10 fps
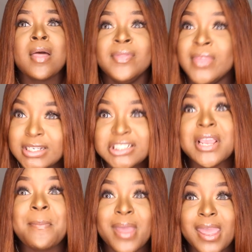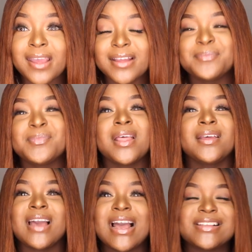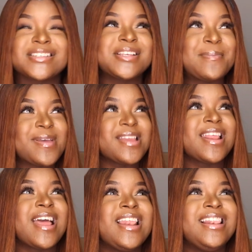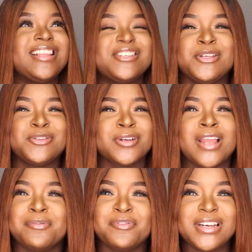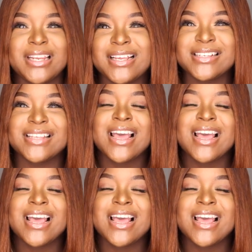the shipping. Guys, the shipping literally took like 3 days.